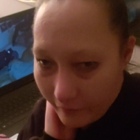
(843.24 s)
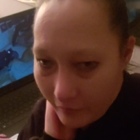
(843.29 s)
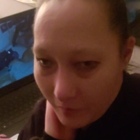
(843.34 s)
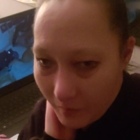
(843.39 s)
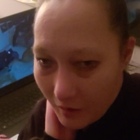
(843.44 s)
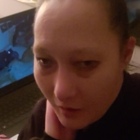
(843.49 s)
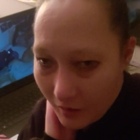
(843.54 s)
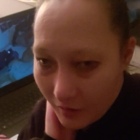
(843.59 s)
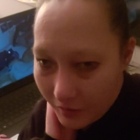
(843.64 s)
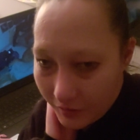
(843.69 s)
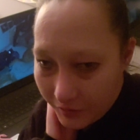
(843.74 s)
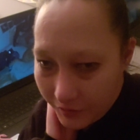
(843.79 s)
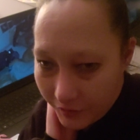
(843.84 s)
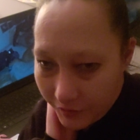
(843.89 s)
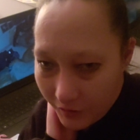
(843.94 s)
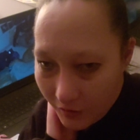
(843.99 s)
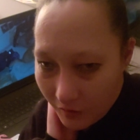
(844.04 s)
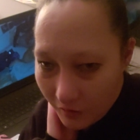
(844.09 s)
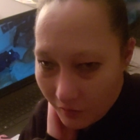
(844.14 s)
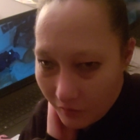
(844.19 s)
for bed.
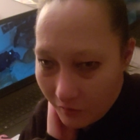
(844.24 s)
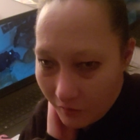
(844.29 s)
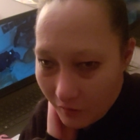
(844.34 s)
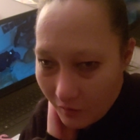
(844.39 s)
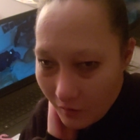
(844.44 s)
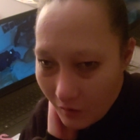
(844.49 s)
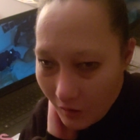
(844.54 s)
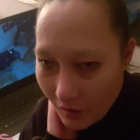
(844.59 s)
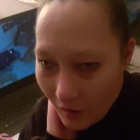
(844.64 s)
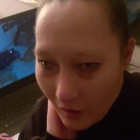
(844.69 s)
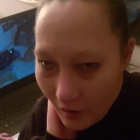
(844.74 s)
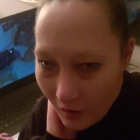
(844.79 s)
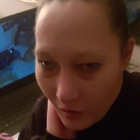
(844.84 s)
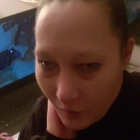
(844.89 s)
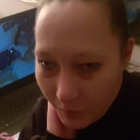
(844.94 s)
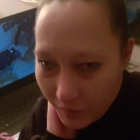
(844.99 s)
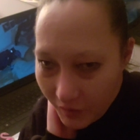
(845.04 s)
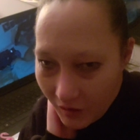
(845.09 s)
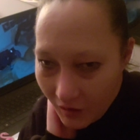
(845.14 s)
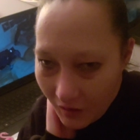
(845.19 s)
So. I
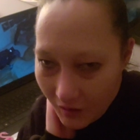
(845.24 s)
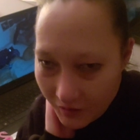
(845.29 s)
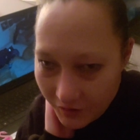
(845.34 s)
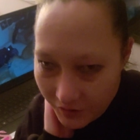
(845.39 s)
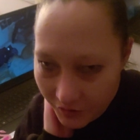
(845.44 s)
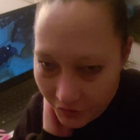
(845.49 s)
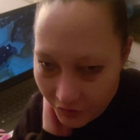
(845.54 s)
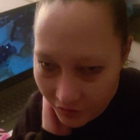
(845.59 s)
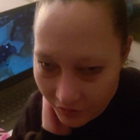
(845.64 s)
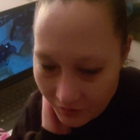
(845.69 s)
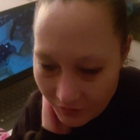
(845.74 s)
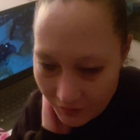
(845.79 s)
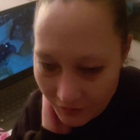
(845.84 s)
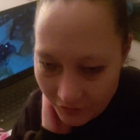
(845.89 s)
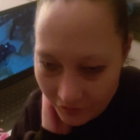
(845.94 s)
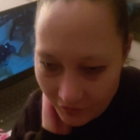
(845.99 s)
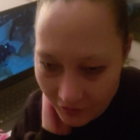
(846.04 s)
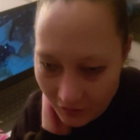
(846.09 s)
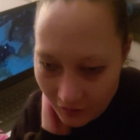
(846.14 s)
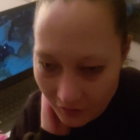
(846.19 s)
hope you guys enjoyed these
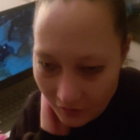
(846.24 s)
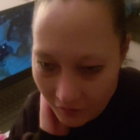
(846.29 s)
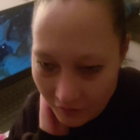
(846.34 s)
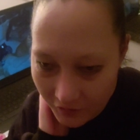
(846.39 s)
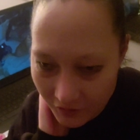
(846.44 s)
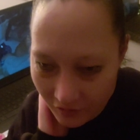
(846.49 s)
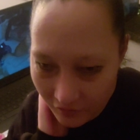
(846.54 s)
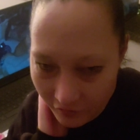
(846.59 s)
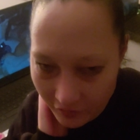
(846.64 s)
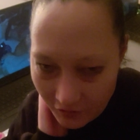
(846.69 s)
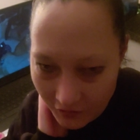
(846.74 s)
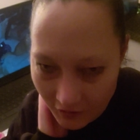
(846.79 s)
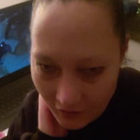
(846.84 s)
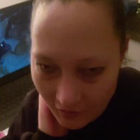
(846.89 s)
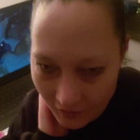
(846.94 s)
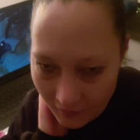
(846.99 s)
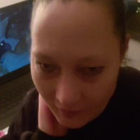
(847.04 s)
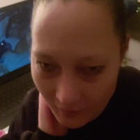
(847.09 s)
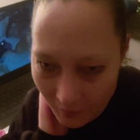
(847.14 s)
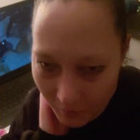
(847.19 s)
videos. If you
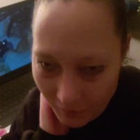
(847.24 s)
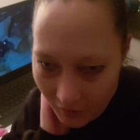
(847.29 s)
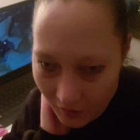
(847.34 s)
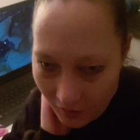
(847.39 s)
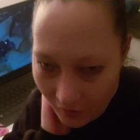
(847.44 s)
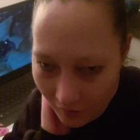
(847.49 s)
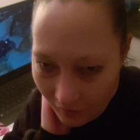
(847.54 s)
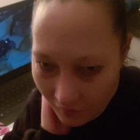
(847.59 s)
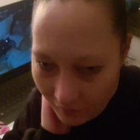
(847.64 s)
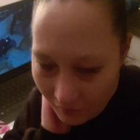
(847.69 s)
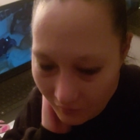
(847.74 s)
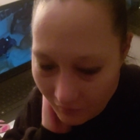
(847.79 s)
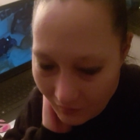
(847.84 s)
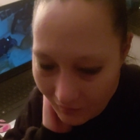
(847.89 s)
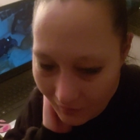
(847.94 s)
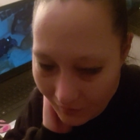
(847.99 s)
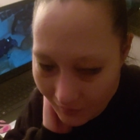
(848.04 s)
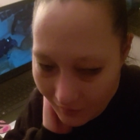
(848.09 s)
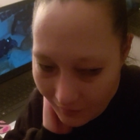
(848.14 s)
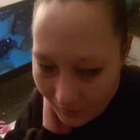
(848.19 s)
did, let me know.
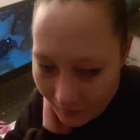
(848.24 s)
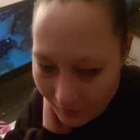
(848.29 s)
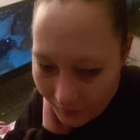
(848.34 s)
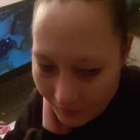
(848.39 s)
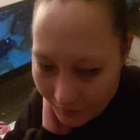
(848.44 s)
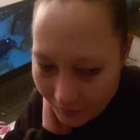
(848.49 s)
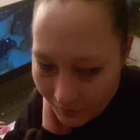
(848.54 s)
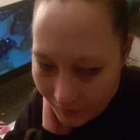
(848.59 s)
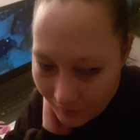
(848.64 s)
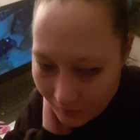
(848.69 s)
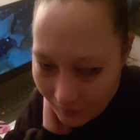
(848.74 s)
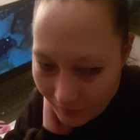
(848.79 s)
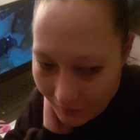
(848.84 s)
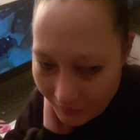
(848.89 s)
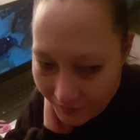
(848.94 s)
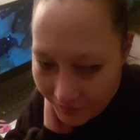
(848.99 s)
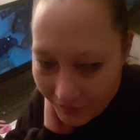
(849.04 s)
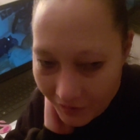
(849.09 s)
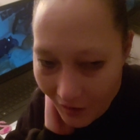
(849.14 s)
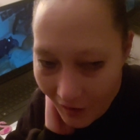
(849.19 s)
And
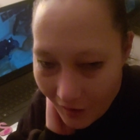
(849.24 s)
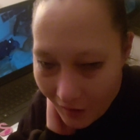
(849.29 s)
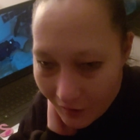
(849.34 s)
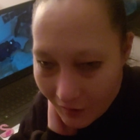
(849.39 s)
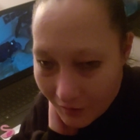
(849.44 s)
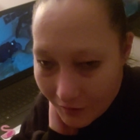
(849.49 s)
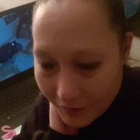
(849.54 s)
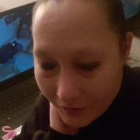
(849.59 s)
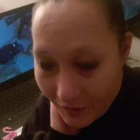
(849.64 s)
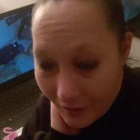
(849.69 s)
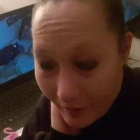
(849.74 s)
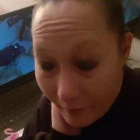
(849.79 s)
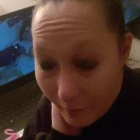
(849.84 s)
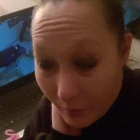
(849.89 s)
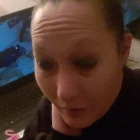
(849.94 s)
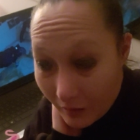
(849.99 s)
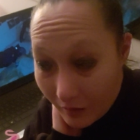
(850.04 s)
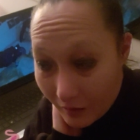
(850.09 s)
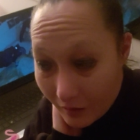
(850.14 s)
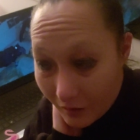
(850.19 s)
as tired as I've
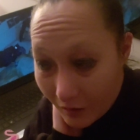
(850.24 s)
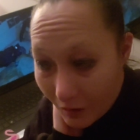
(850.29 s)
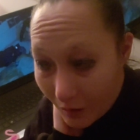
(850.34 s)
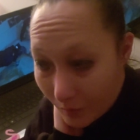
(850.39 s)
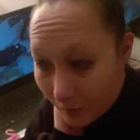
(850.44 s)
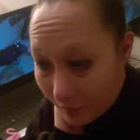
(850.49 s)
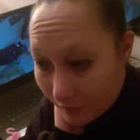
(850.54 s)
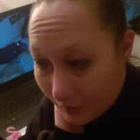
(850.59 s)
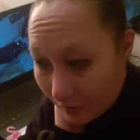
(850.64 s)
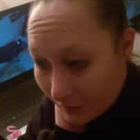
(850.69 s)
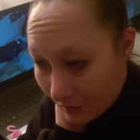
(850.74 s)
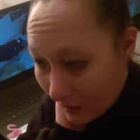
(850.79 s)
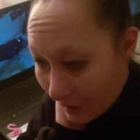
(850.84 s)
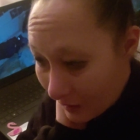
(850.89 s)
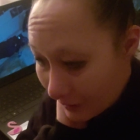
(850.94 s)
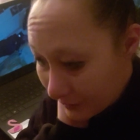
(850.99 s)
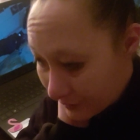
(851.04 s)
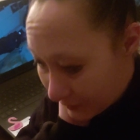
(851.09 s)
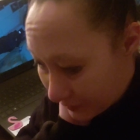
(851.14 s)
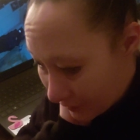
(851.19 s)
been, I,
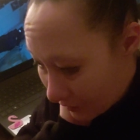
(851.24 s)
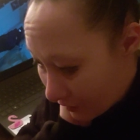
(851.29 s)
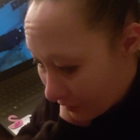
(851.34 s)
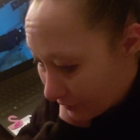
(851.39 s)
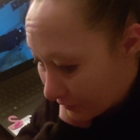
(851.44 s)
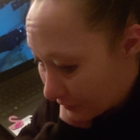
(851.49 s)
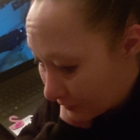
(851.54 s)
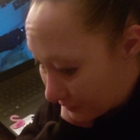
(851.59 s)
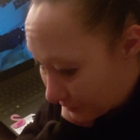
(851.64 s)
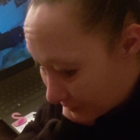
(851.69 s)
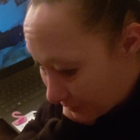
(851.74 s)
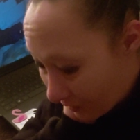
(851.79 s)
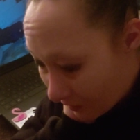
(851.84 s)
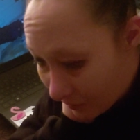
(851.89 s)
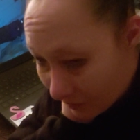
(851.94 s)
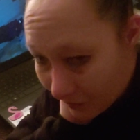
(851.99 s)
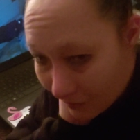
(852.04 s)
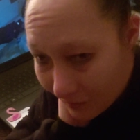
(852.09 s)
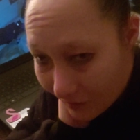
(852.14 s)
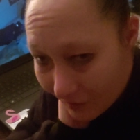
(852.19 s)
at least I got this
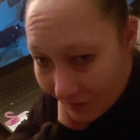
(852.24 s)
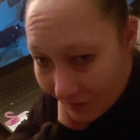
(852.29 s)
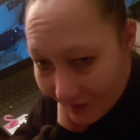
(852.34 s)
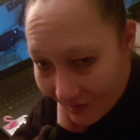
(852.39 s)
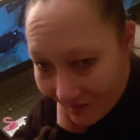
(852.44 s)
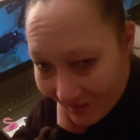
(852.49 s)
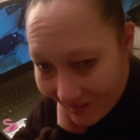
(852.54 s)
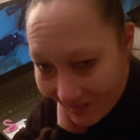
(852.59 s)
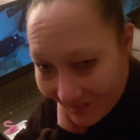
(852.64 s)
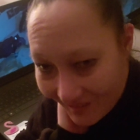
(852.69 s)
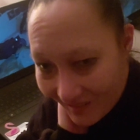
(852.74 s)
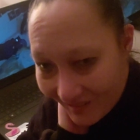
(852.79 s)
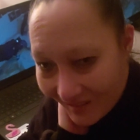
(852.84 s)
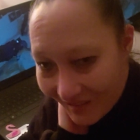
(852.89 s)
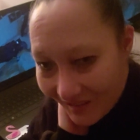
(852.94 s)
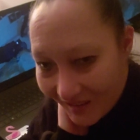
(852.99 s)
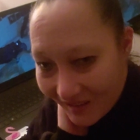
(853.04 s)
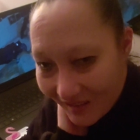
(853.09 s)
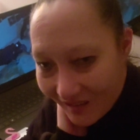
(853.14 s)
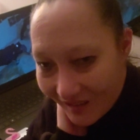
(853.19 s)
done. and
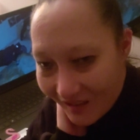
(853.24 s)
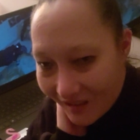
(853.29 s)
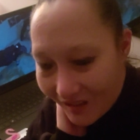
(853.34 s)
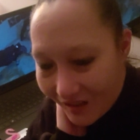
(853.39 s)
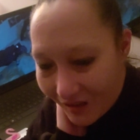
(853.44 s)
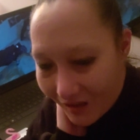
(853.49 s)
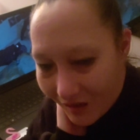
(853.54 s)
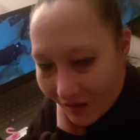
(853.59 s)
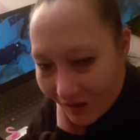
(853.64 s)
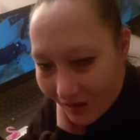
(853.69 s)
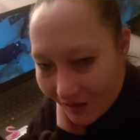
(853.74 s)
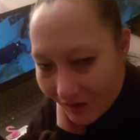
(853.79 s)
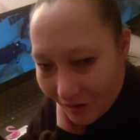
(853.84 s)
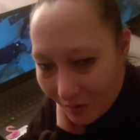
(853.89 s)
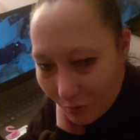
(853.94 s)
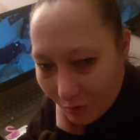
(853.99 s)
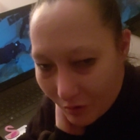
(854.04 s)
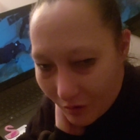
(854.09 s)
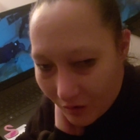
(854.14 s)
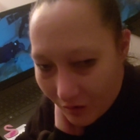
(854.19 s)
then
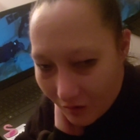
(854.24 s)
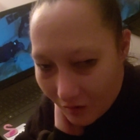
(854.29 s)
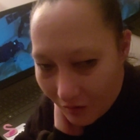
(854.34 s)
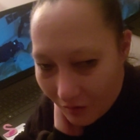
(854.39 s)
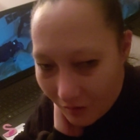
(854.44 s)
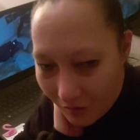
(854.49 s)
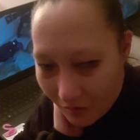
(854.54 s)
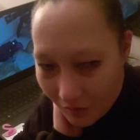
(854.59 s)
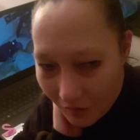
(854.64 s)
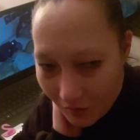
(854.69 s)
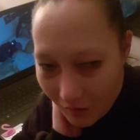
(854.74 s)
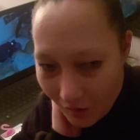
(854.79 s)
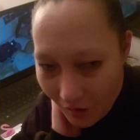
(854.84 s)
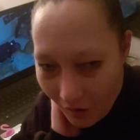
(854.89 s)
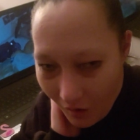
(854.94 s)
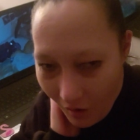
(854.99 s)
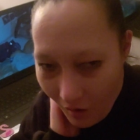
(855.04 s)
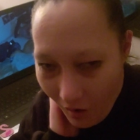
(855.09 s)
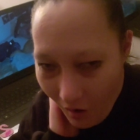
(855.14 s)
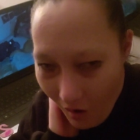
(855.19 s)
I'm going to
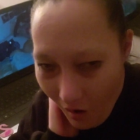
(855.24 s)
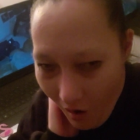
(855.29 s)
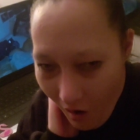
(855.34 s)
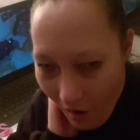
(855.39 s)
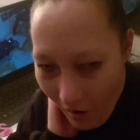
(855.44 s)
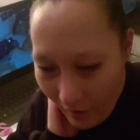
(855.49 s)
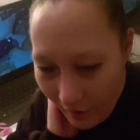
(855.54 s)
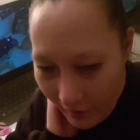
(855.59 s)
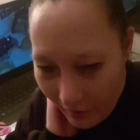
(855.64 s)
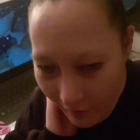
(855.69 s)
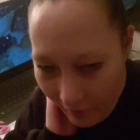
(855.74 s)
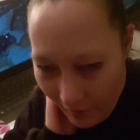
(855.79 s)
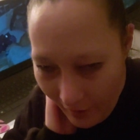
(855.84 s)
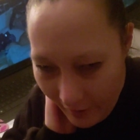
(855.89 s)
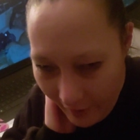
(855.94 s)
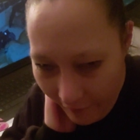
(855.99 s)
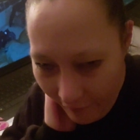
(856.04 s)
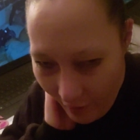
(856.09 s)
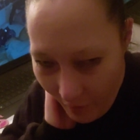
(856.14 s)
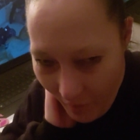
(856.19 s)
get
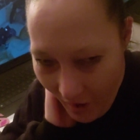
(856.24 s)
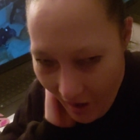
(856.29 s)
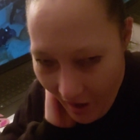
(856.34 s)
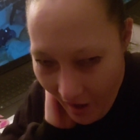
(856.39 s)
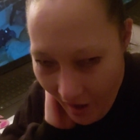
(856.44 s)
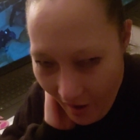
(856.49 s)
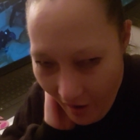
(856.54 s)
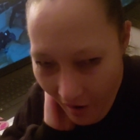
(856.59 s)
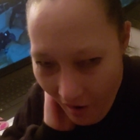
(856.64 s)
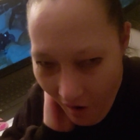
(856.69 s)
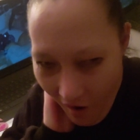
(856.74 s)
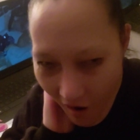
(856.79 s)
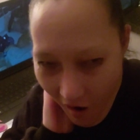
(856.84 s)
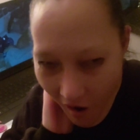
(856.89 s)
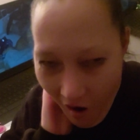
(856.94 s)
ready for bed.